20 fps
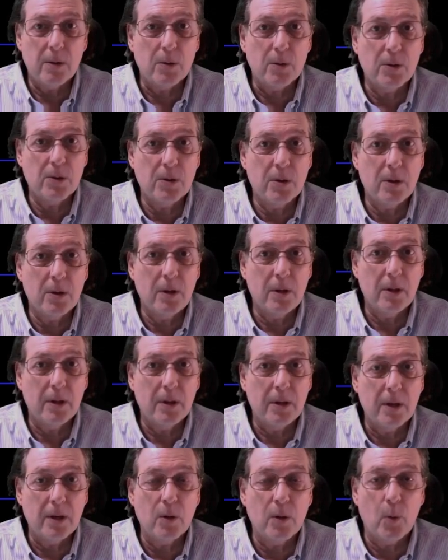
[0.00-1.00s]
still an
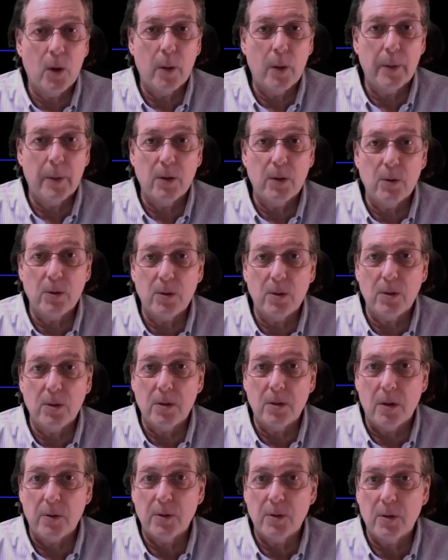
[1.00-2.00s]
underwhelming
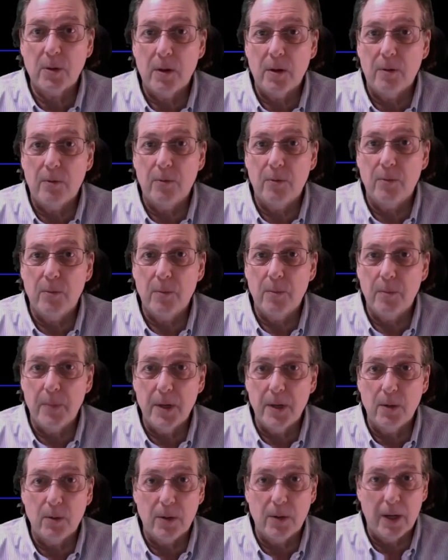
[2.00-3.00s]
usage of
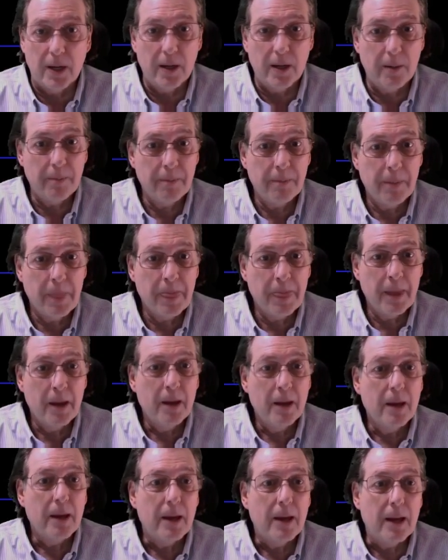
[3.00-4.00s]
meter data.
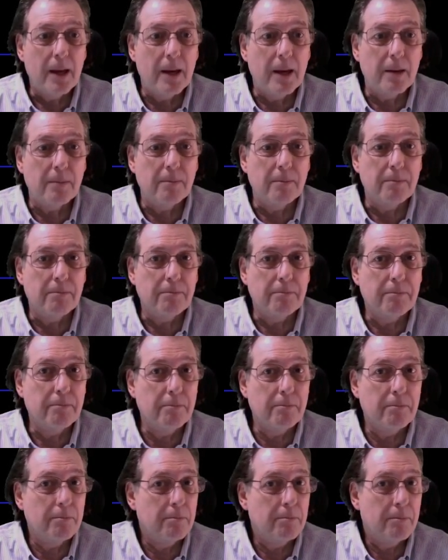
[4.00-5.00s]
And
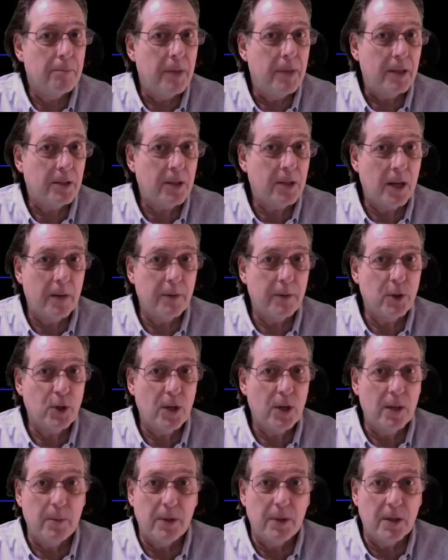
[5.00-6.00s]
that's kind of a
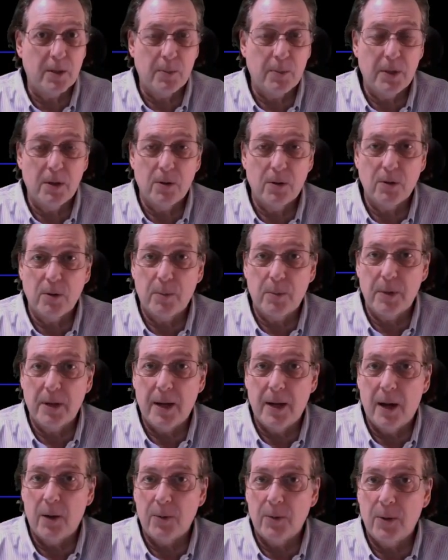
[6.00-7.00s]
shame because meters have been
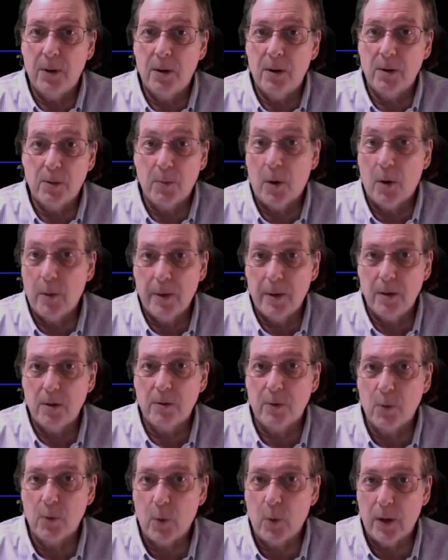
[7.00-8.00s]
out there, smart meters,
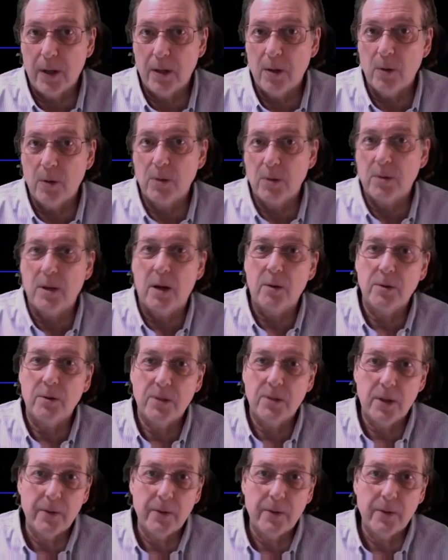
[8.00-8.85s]
for twenty years now. seven